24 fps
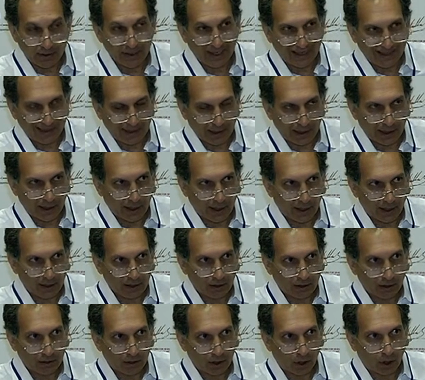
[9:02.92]

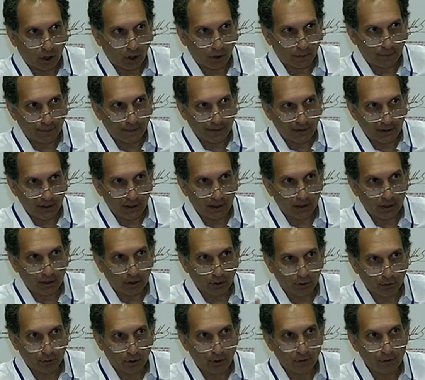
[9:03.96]
decline of the
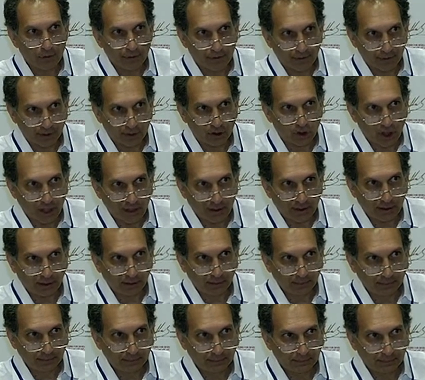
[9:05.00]
growth
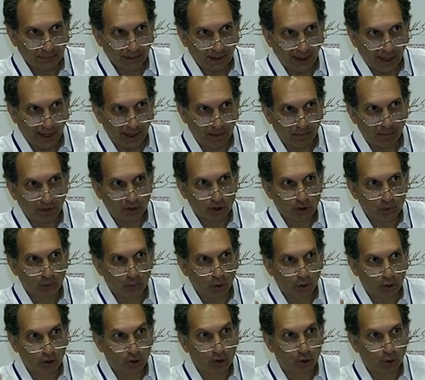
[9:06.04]
agenda and much
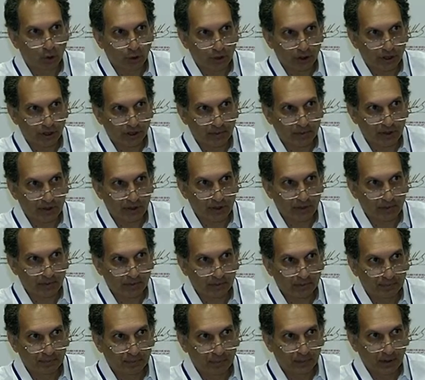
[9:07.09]
more
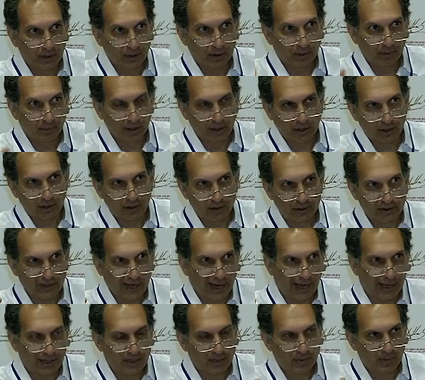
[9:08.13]
short-termism because
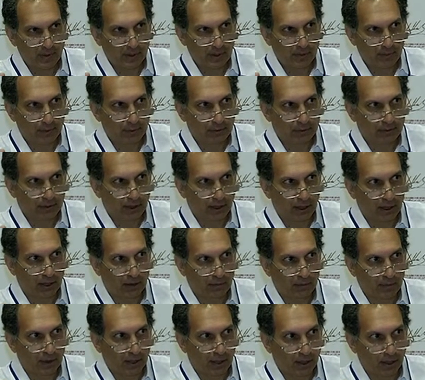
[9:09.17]
as people uh,
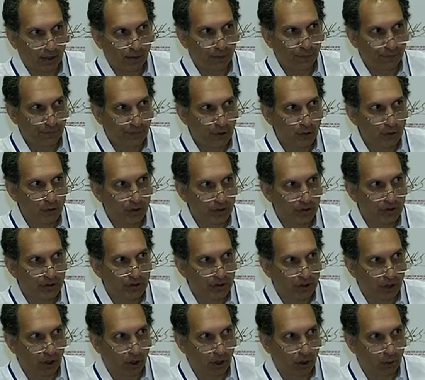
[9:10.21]
uh,
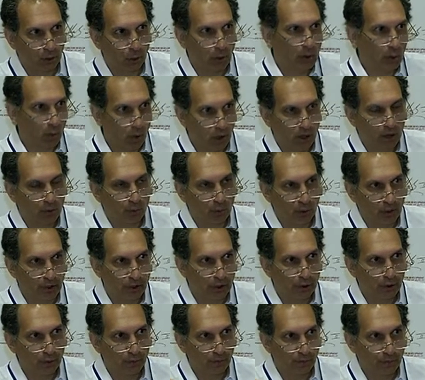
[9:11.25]
focus on, well, what can we
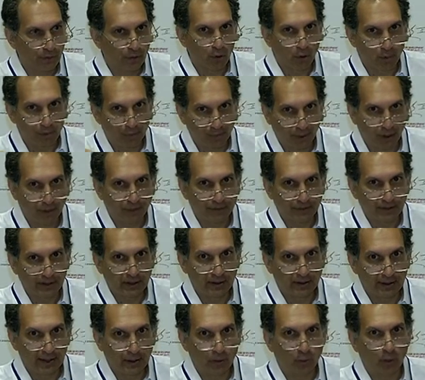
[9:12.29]
do for
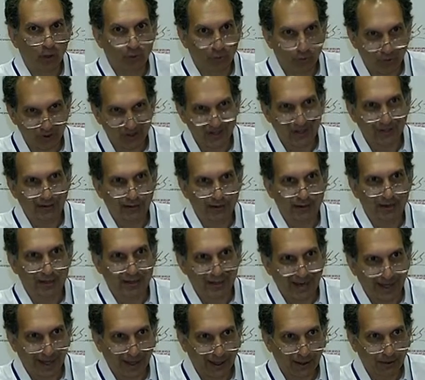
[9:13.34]
poverty, they want results
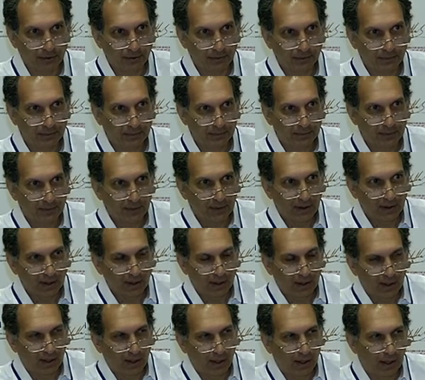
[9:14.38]
now.
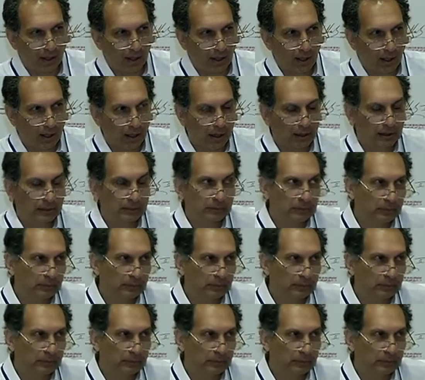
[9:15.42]
Uh,